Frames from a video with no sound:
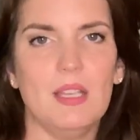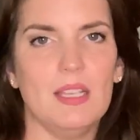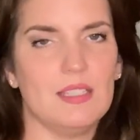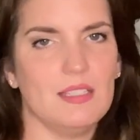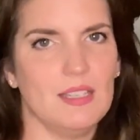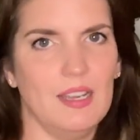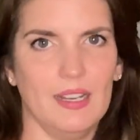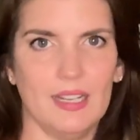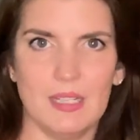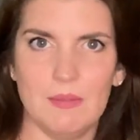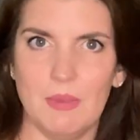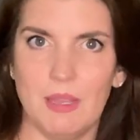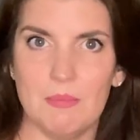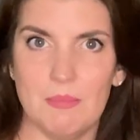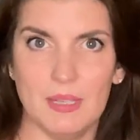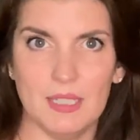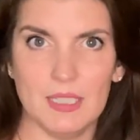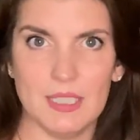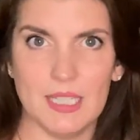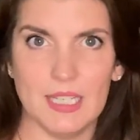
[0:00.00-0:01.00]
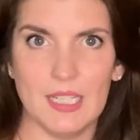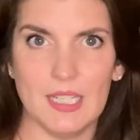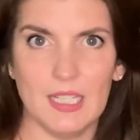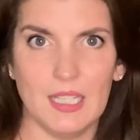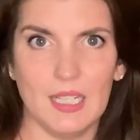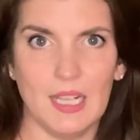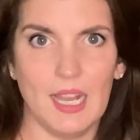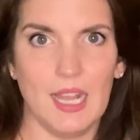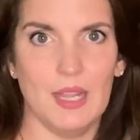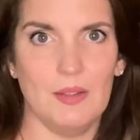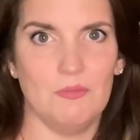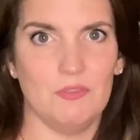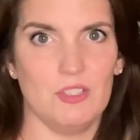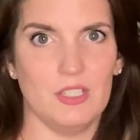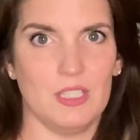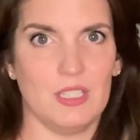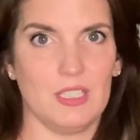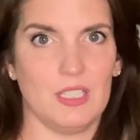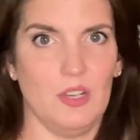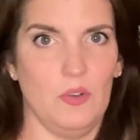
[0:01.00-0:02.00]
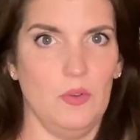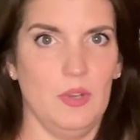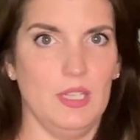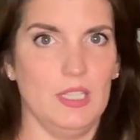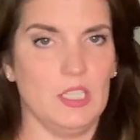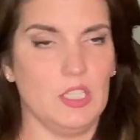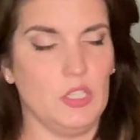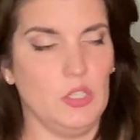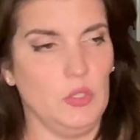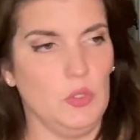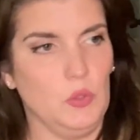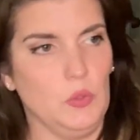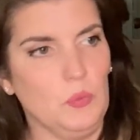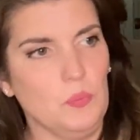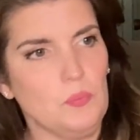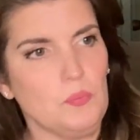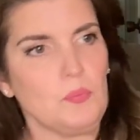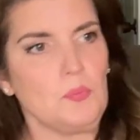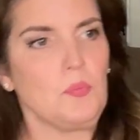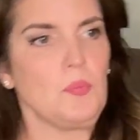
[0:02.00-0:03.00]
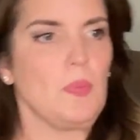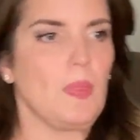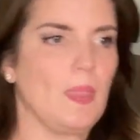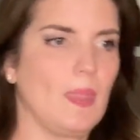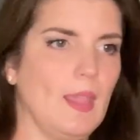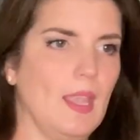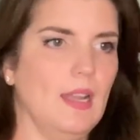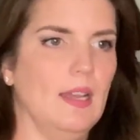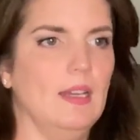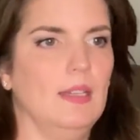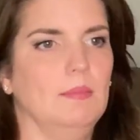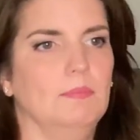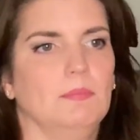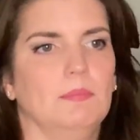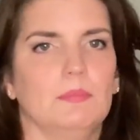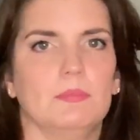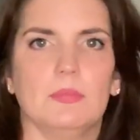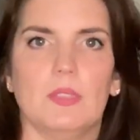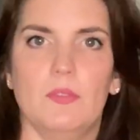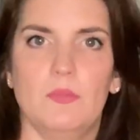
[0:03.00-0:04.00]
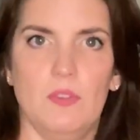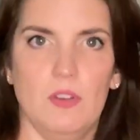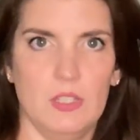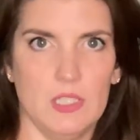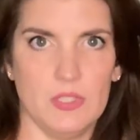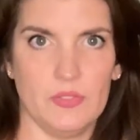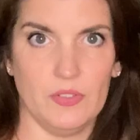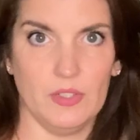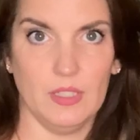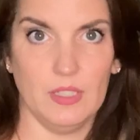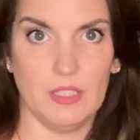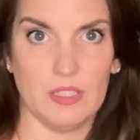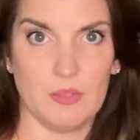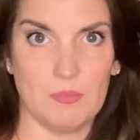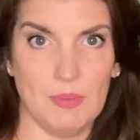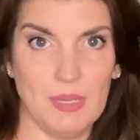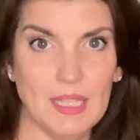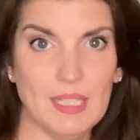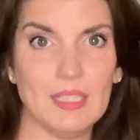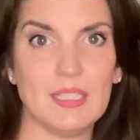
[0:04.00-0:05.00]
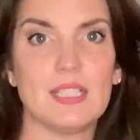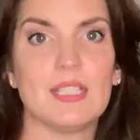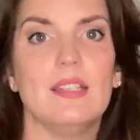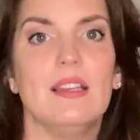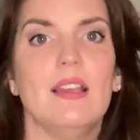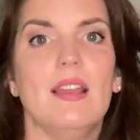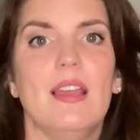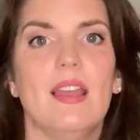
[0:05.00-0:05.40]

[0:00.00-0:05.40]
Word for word: It's not going to be a big deal. I'm just going to um, convulse for a little bit.